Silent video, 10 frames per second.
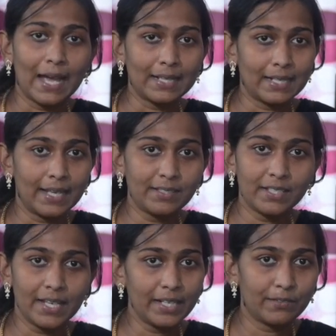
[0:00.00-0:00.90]
and the next
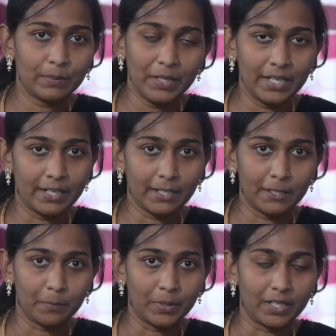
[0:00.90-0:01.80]
day it will be data
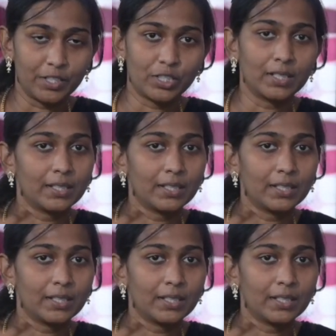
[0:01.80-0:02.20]
interpretation.